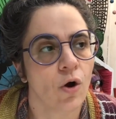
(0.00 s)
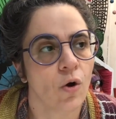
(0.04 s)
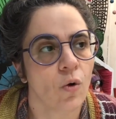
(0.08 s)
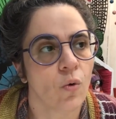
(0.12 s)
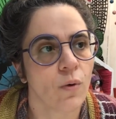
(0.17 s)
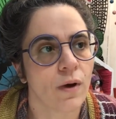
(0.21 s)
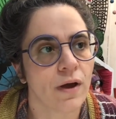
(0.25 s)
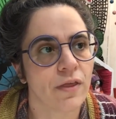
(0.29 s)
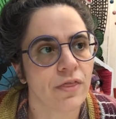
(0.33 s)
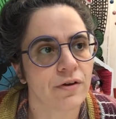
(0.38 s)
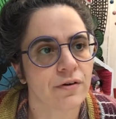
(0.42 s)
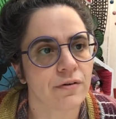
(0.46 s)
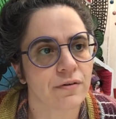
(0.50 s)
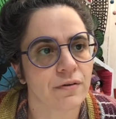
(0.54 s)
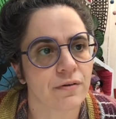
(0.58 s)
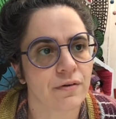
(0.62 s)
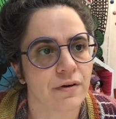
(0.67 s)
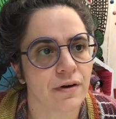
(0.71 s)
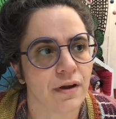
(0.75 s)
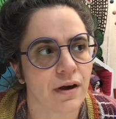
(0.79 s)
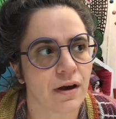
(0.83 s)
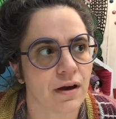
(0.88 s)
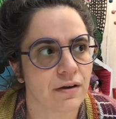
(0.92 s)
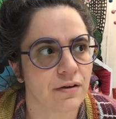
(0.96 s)
whether or
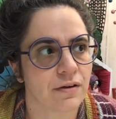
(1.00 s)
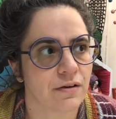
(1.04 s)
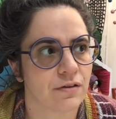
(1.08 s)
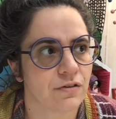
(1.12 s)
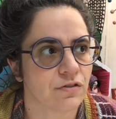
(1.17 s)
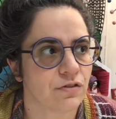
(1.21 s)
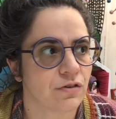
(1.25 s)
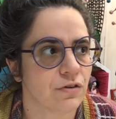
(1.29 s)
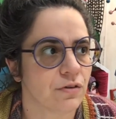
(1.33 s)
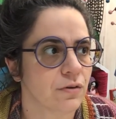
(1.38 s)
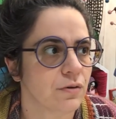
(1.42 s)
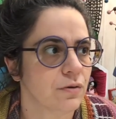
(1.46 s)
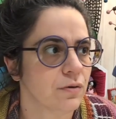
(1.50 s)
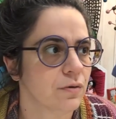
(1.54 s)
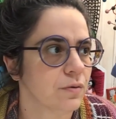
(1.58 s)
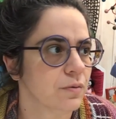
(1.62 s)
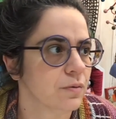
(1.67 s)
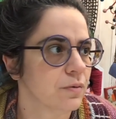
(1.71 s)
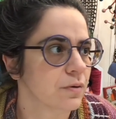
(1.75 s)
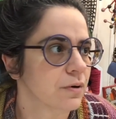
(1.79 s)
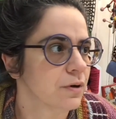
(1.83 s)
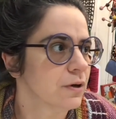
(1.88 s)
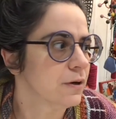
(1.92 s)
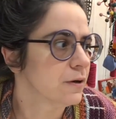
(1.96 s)
not
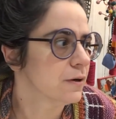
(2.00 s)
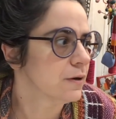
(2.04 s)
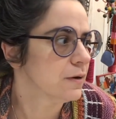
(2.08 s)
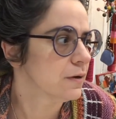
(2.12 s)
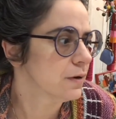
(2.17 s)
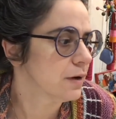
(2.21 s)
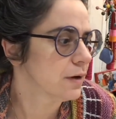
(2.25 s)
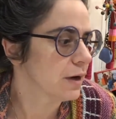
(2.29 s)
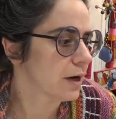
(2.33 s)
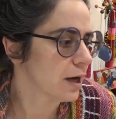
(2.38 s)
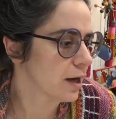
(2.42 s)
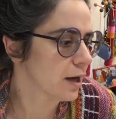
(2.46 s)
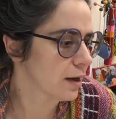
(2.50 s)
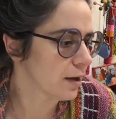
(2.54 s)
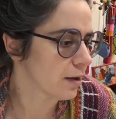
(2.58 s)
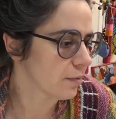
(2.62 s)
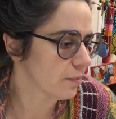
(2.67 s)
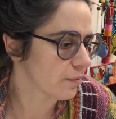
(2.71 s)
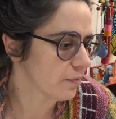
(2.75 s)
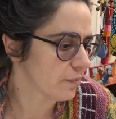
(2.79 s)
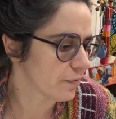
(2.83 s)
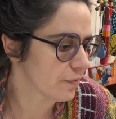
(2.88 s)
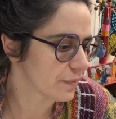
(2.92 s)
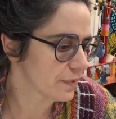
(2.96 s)
to
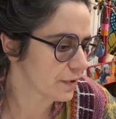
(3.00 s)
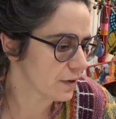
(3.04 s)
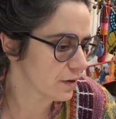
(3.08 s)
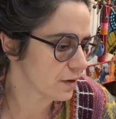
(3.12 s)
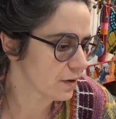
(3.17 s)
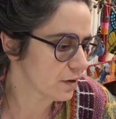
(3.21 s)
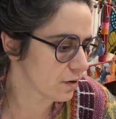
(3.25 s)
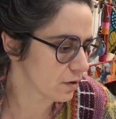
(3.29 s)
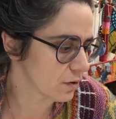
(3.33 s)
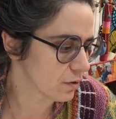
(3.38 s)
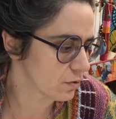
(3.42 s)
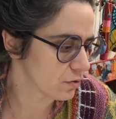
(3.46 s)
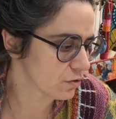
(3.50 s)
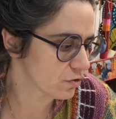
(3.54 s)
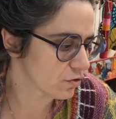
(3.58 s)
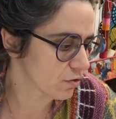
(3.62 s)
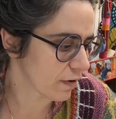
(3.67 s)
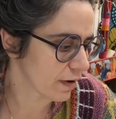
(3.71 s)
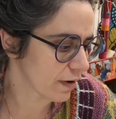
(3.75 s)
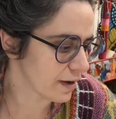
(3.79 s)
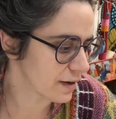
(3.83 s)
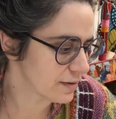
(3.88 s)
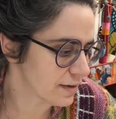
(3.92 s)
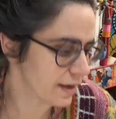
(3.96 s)

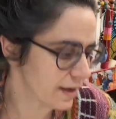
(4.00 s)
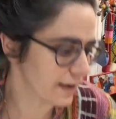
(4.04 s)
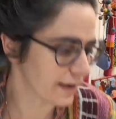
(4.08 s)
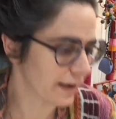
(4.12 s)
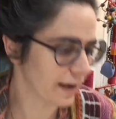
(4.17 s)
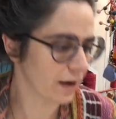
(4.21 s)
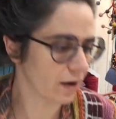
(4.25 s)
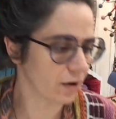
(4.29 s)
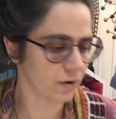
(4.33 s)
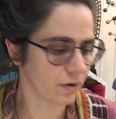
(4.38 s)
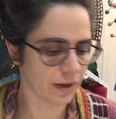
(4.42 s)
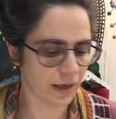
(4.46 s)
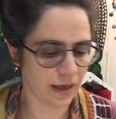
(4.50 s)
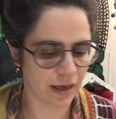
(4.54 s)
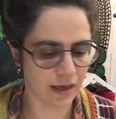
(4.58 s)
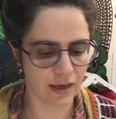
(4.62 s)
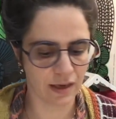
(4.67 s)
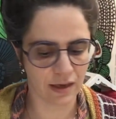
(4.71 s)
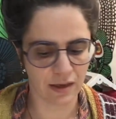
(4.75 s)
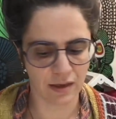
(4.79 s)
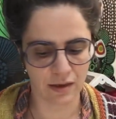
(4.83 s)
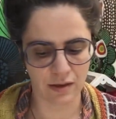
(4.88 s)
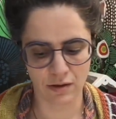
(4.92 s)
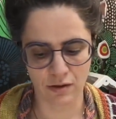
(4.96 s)
try and take out
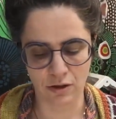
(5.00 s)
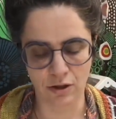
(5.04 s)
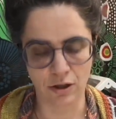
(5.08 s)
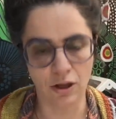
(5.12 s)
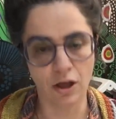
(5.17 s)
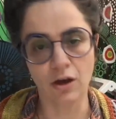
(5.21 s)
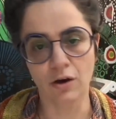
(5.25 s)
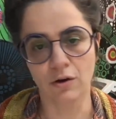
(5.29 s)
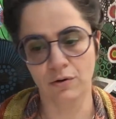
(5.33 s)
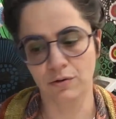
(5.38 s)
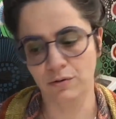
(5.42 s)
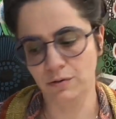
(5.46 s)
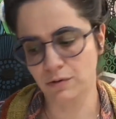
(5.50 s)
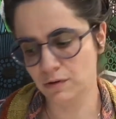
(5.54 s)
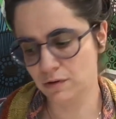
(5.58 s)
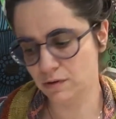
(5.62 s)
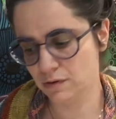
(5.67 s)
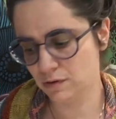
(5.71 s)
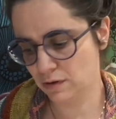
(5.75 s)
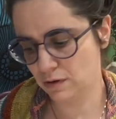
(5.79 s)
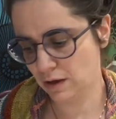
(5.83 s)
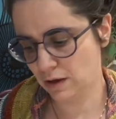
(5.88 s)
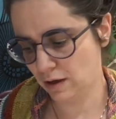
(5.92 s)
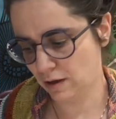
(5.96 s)
a loan
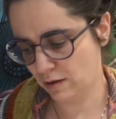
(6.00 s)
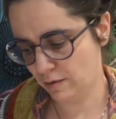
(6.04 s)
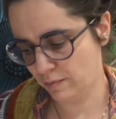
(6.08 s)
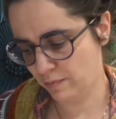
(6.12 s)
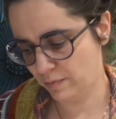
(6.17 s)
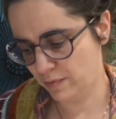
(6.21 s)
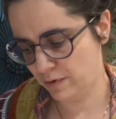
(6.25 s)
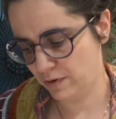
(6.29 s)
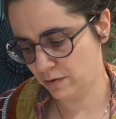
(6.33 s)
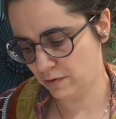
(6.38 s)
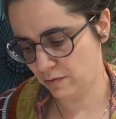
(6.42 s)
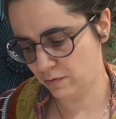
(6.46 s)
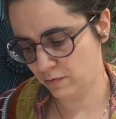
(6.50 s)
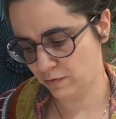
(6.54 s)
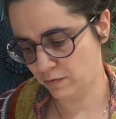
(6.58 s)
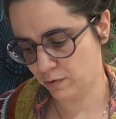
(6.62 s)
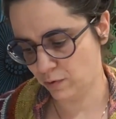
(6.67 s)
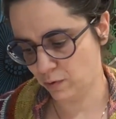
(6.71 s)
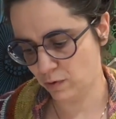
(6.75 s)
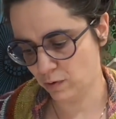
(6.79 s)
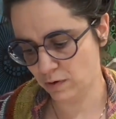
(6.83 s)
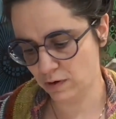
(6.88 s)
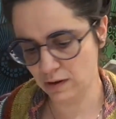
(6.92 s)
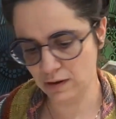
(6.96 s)

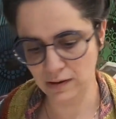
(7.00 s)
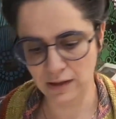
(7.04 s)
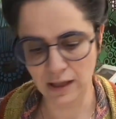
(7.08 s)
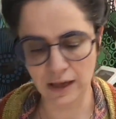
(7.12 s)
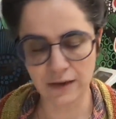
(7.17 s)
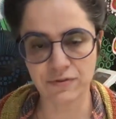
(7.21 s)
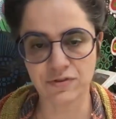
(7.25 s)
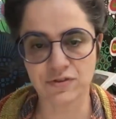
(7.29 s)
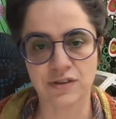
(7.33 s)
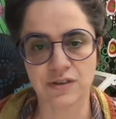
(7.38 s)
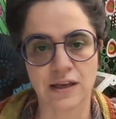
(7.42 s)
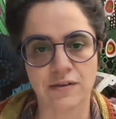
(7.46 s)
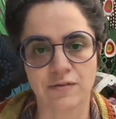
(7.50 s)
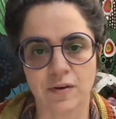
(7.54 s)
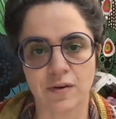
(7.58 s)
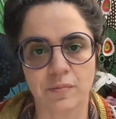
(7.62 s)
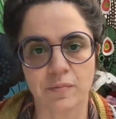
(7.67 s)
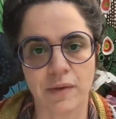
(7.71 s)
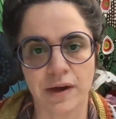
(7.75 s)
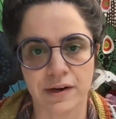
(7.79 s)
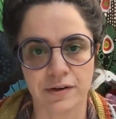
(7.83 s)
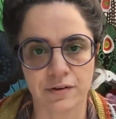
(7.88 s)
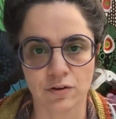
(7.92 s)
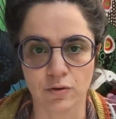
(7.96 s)
for a life-saving
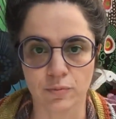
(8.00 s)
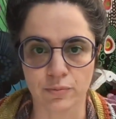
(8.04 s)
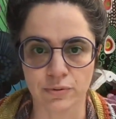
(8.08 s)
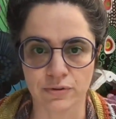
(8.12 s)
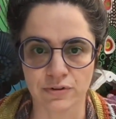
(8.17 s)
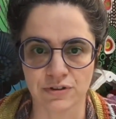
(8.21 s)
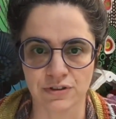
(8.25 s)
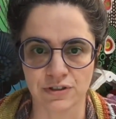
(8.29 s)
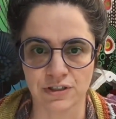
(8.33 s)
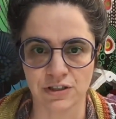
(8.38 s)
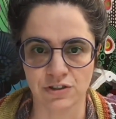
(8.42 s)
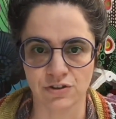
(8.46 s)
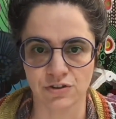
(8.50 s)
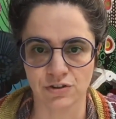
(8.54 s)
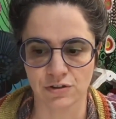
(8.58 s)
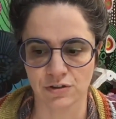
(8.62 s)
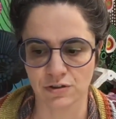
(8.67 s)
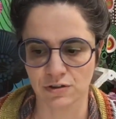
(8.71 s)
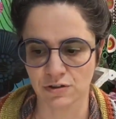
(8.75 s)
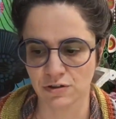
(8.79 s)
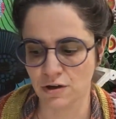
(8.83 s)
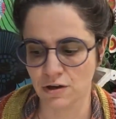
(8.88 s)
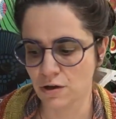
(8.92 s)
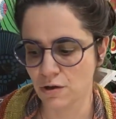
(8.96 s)
medical
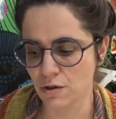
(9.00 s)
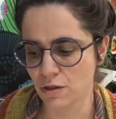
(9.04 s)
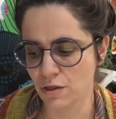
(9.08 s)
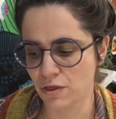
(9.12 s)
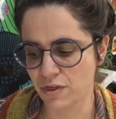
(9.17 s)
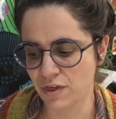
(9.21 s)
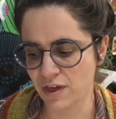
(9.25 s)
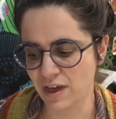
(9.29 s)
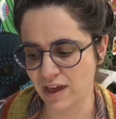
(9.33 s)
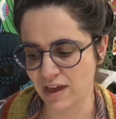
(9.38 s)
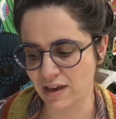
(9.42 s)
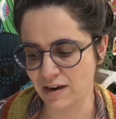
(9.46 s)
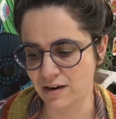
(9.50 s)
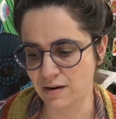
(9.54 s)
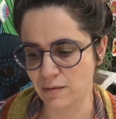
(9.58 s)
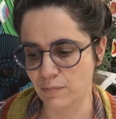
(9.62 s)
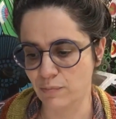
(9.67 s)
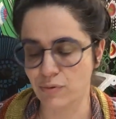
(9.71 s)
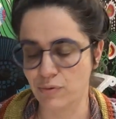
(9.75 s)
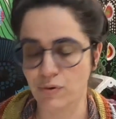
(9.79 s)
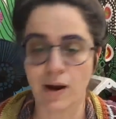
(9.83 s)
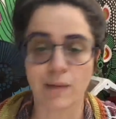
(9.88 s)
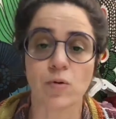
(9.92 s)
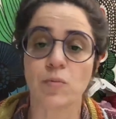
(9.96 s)
procedure that
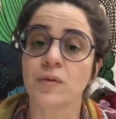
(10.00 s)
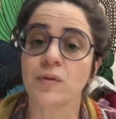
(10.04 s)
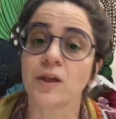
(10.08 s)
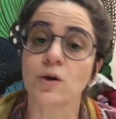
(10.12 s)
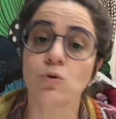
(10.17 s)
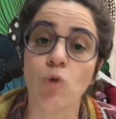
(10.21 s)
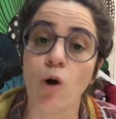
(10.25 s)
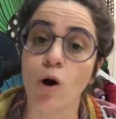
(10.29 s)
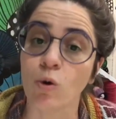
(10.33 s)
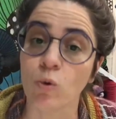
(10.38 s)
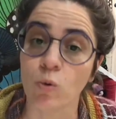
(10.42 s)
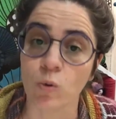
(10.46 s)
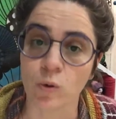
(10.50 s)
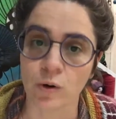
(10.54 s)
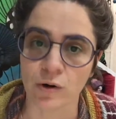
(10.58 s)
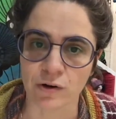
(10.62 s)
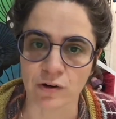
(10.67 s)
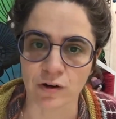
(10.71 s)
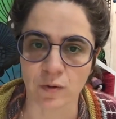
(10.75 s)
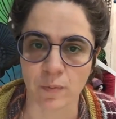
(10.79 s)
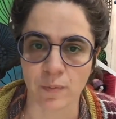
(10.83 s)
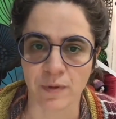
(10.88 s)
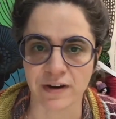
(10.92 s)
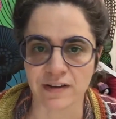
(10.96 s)
probably won't
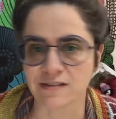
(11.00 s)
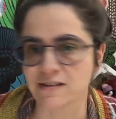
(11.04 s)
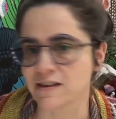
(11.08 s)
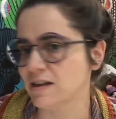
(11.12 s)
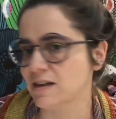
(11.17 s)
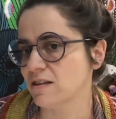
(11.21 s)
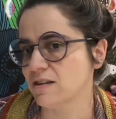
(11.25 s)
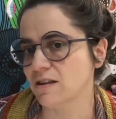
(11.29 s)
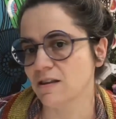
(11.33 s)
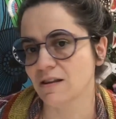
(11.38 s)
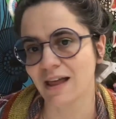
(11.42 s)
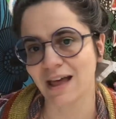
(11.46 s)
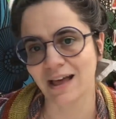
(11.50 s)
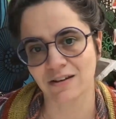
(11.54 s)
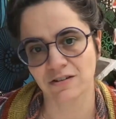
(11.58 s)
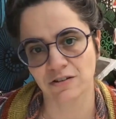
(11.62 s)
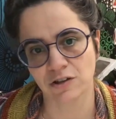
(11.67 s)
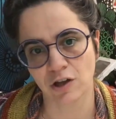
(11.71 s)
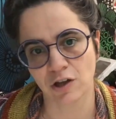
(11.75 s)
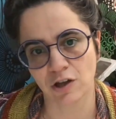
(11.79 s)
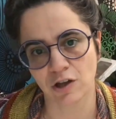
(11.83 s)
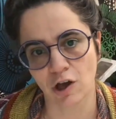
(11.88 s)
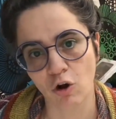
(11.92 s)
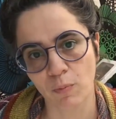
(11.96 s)
work, but is like the last
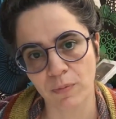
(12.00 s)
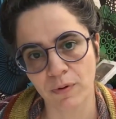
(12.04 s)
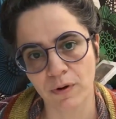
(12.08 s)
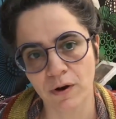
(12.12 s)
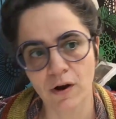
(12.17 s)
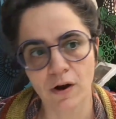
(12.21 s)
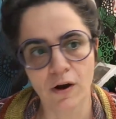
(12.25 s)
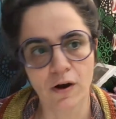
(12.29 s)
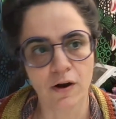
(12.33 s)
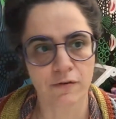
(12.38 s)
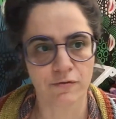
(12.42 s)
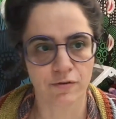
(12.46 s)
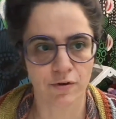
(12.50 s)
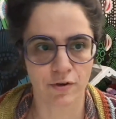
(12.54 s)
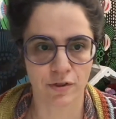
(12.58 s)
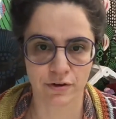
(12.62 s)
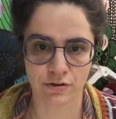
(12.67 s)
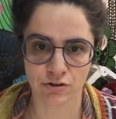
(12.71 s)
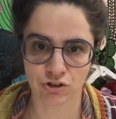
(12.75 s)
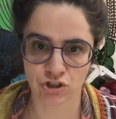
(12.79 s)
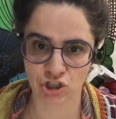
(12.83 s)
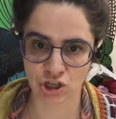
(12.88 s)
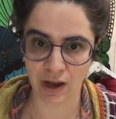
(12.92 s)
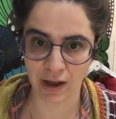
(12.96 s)
hope for their
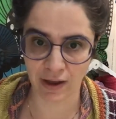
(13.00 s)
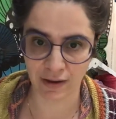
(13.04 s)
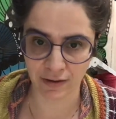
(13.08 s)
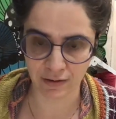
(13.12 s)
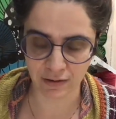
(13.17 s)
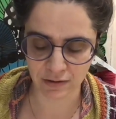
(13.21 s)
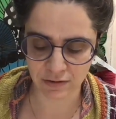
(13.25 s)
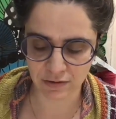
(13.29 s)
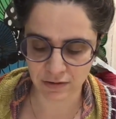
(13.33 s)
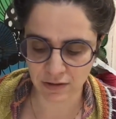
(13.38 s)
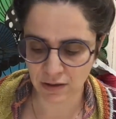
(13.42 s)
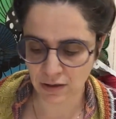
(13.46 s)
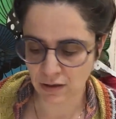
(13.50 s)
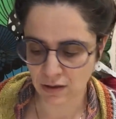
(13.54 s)
child.